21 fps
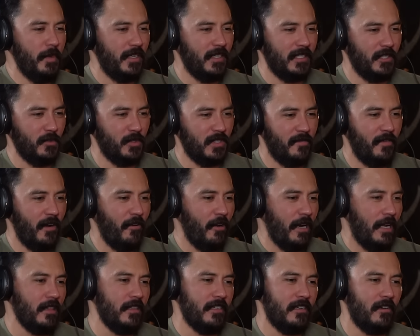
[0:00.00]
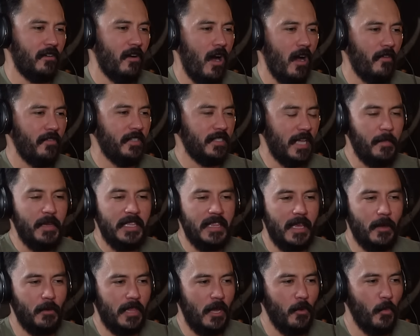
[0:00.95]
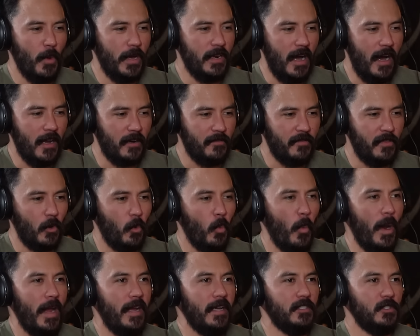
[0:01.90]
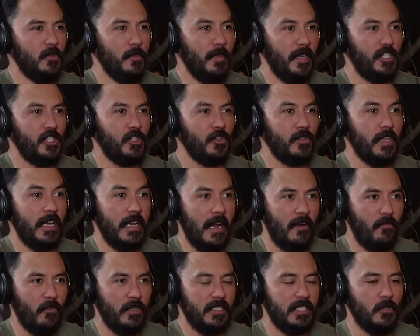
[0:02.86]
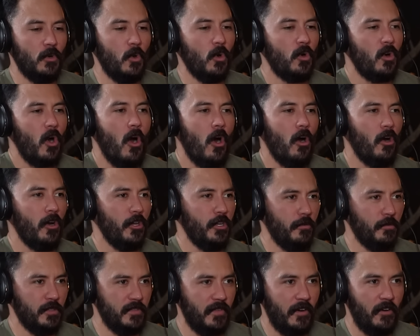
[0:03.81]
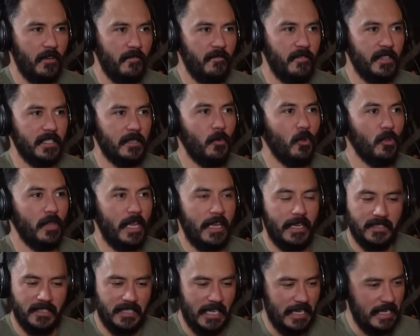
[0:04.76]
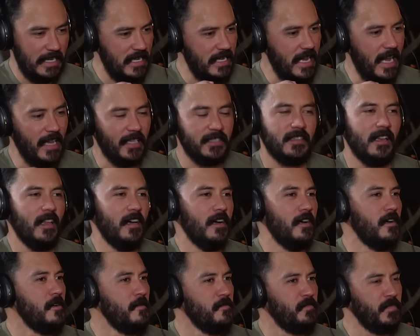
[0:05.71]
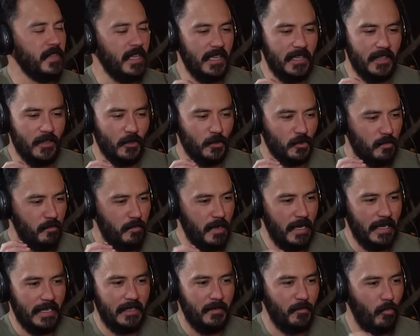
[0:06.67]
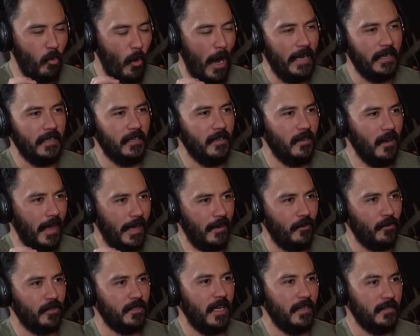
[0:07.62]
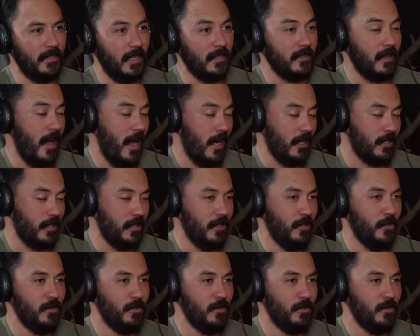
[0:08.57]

because it was a very clear, obvious. I mean, they went out of their way to make sure that every single car, it was very visible that it said Tesla in those big branded letters that Tesla actually